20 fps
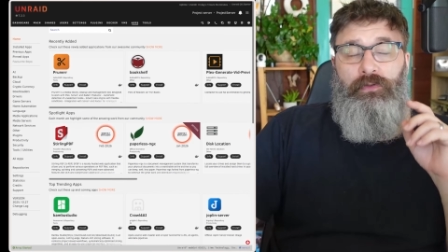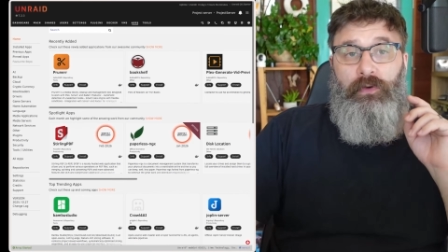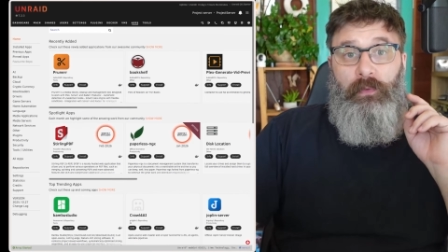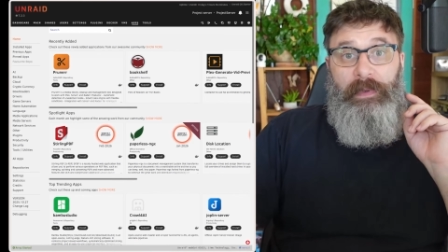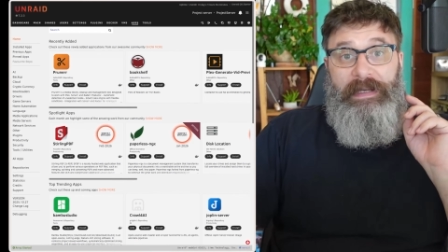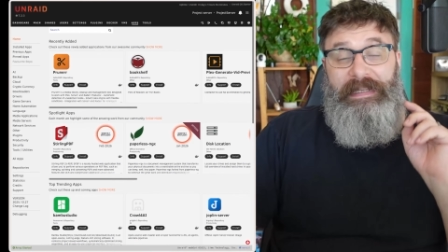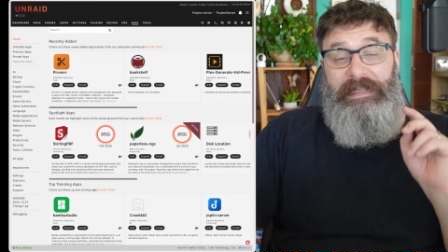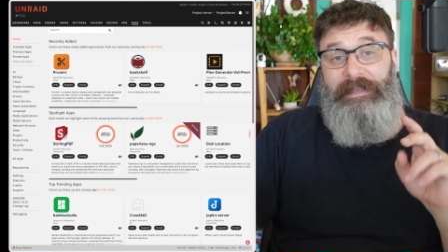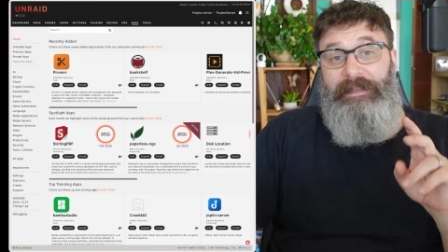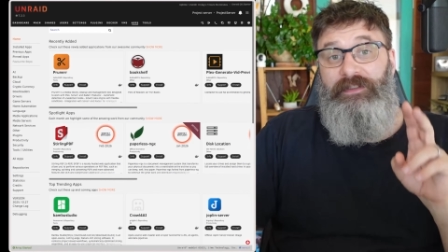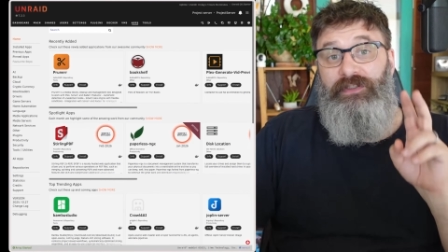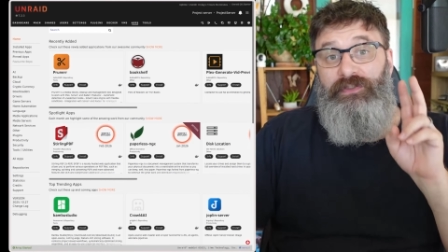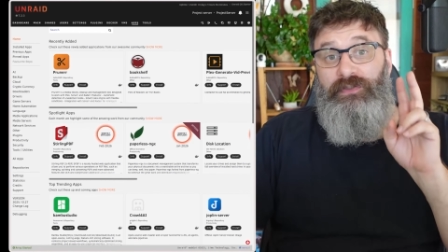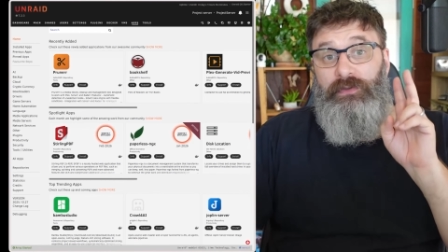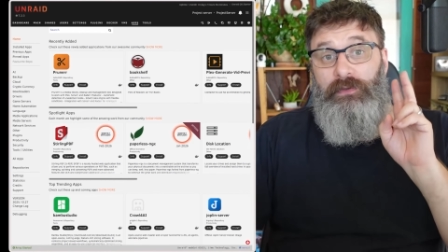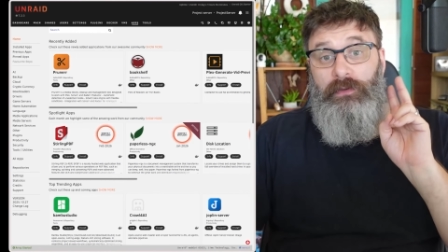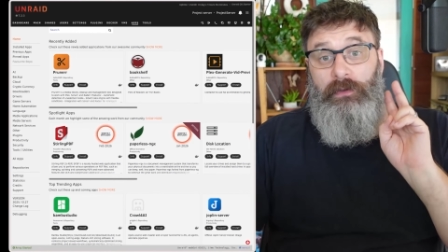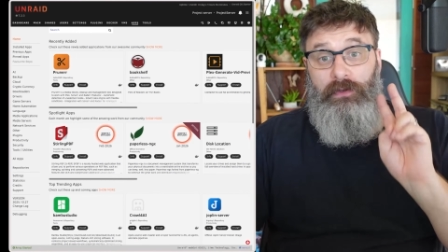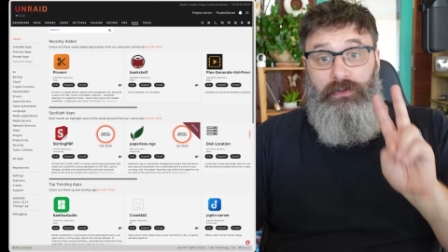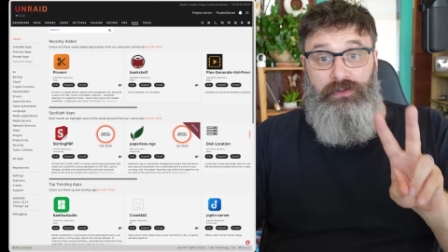we need to
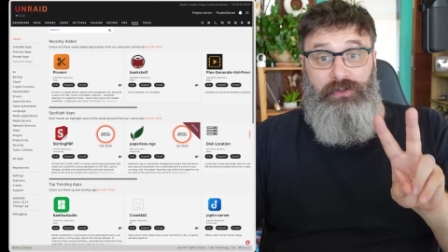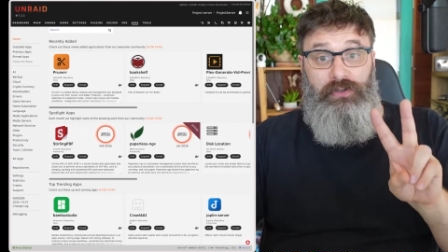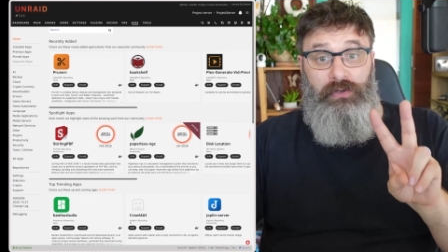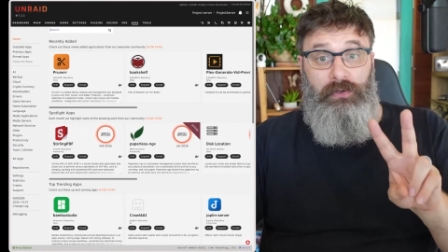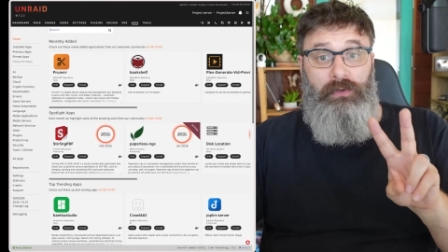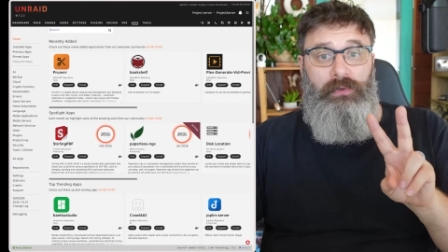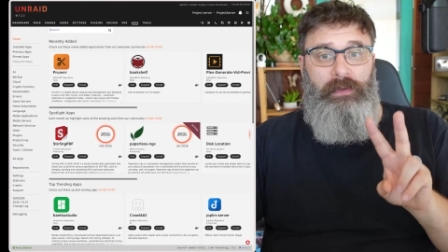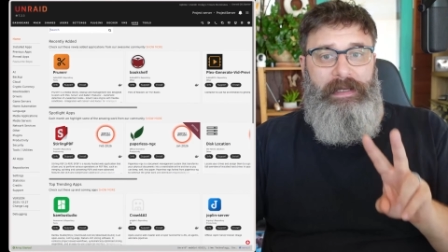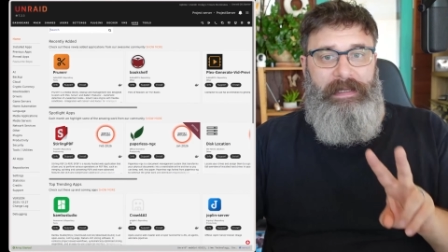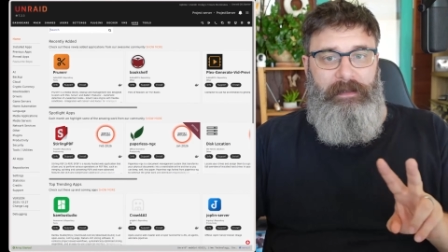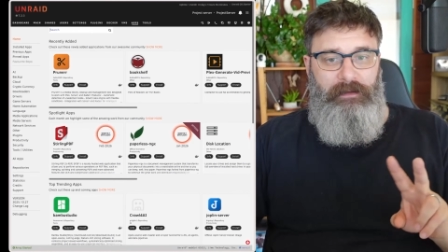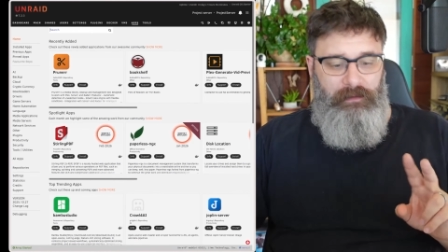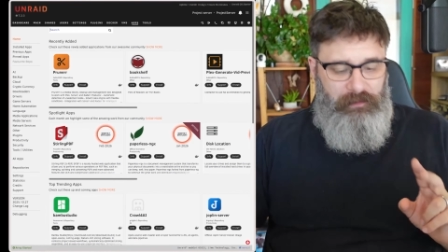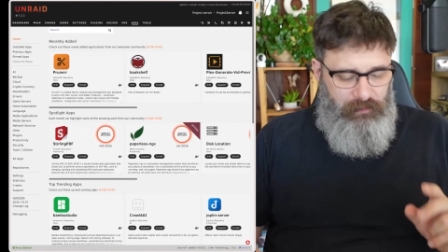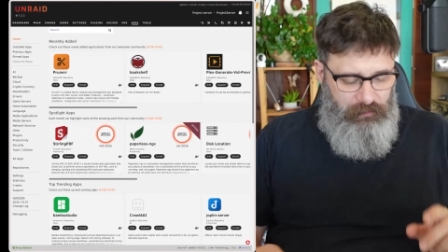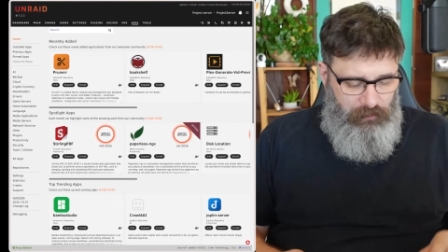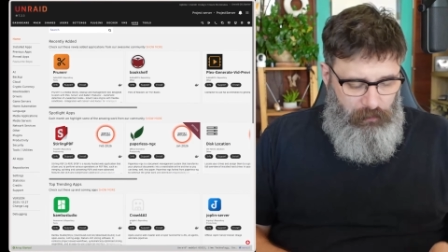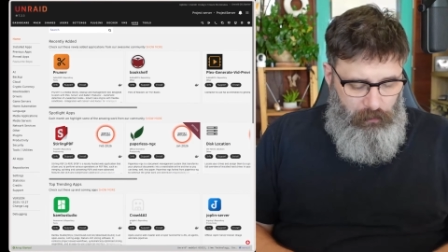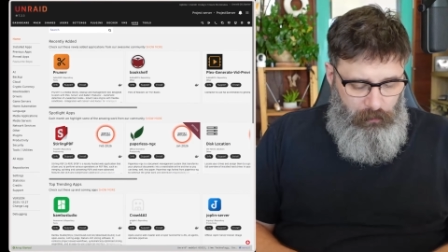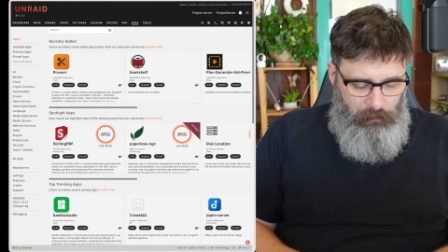do 2
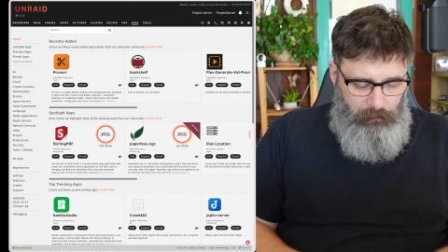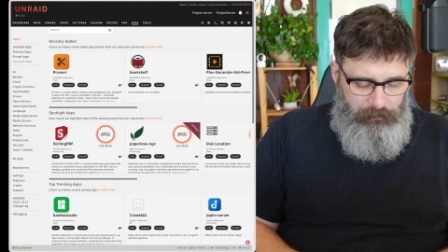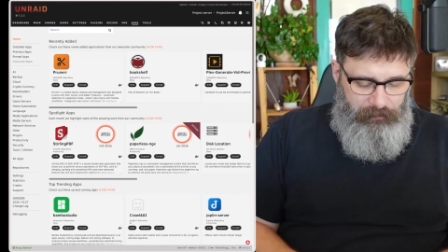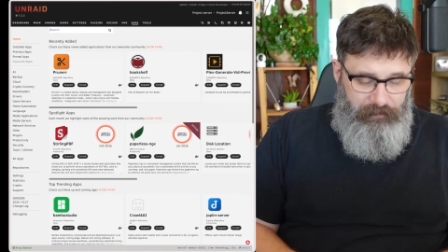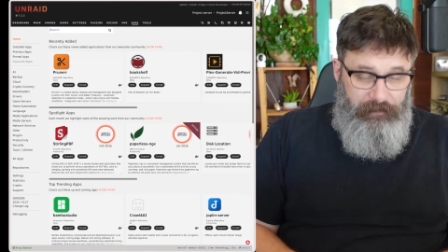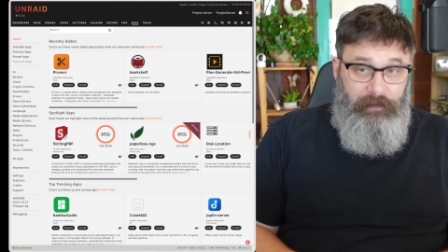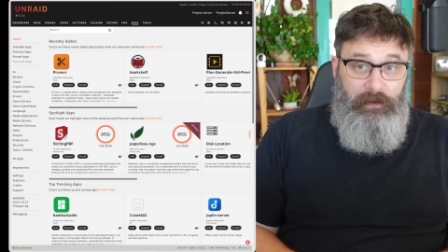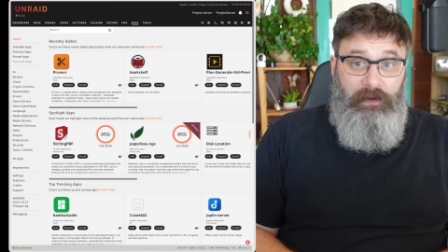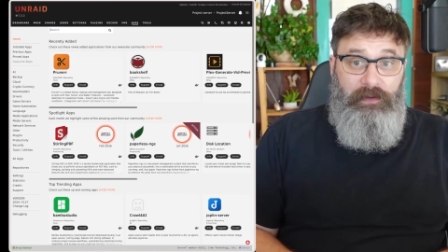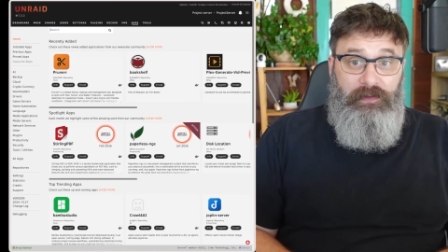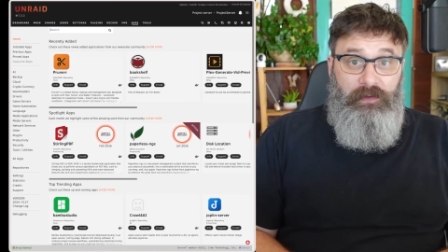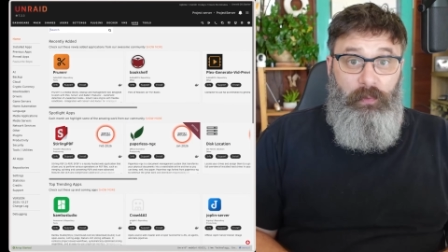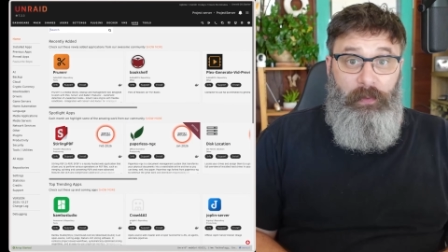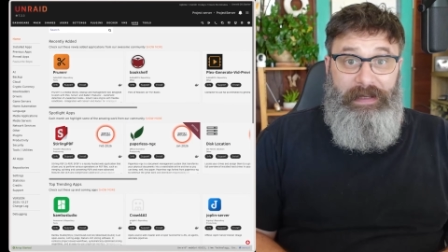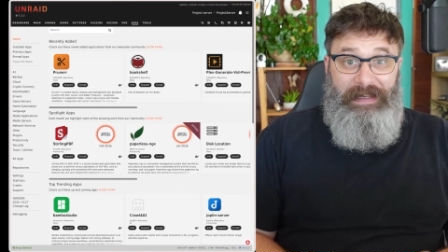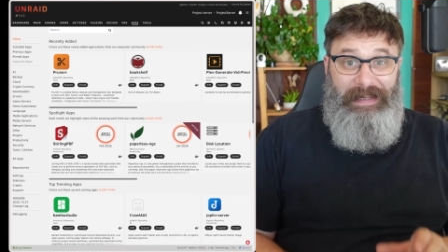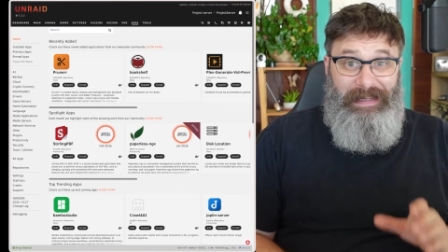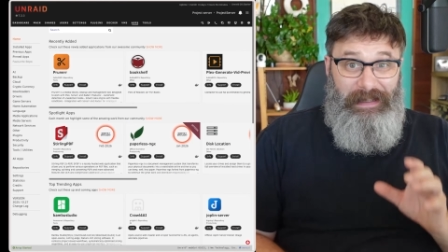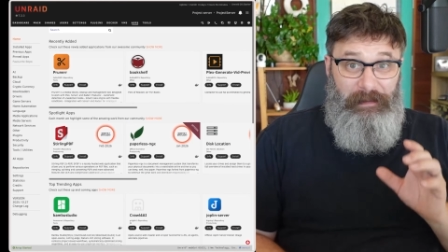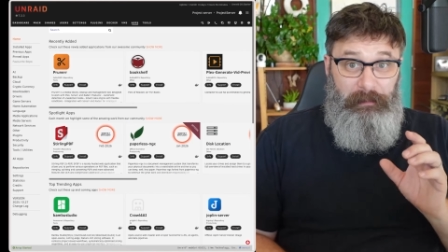installs. First, we
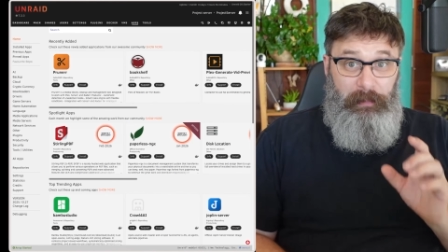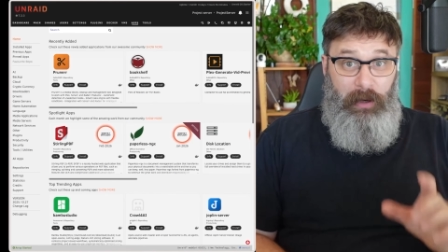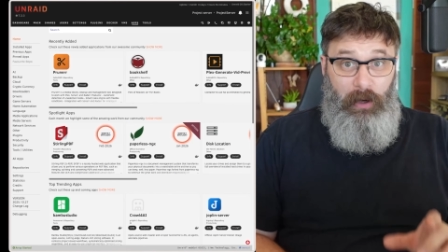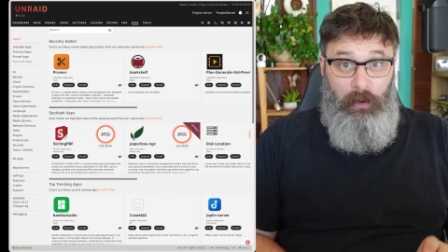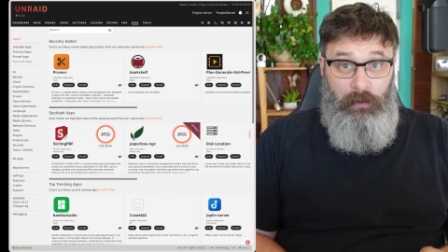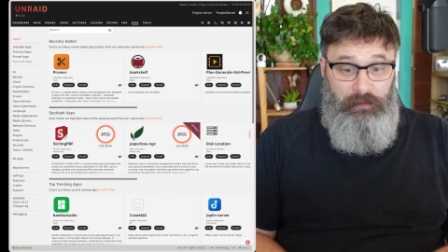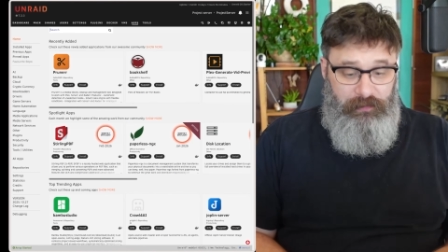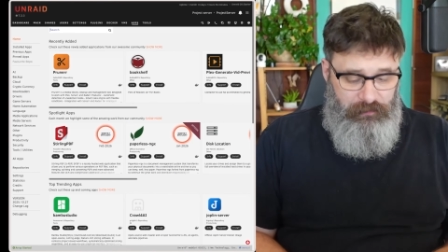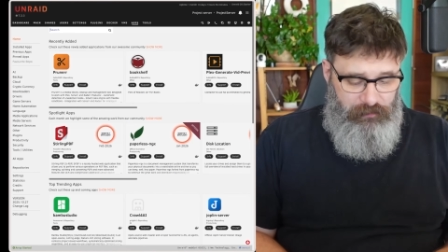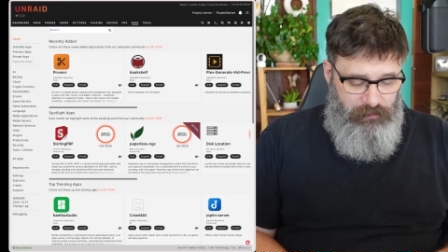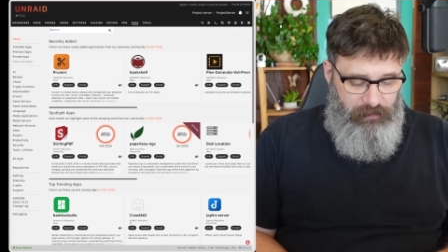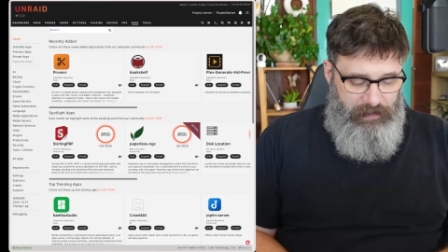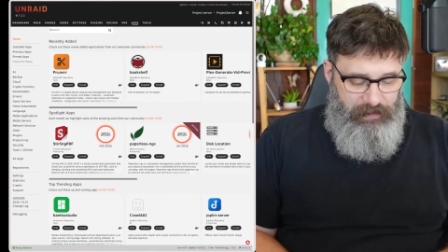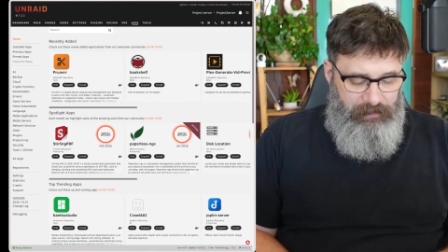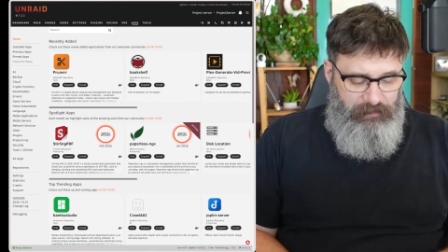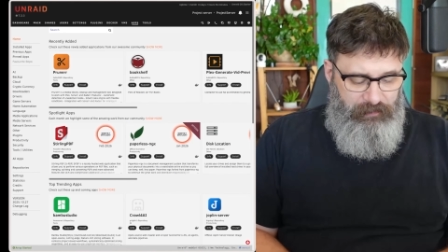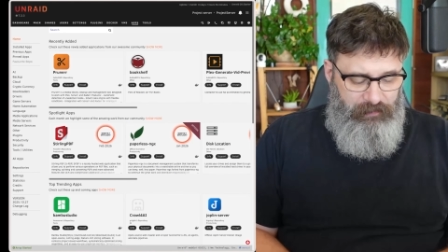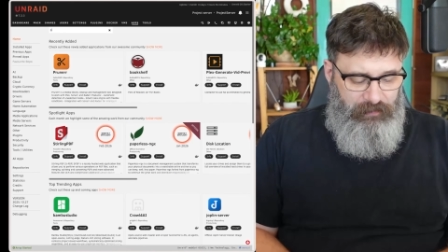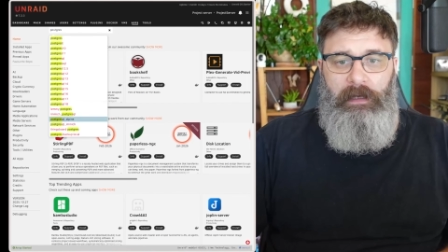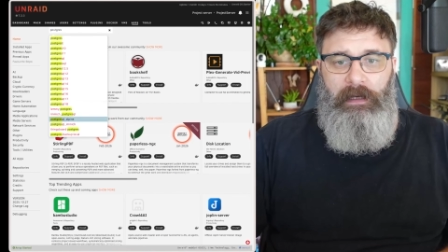need
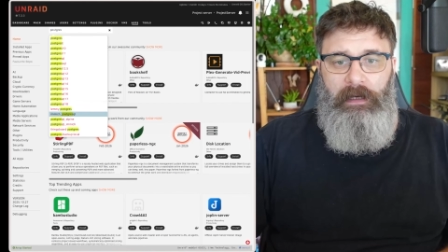Postgres.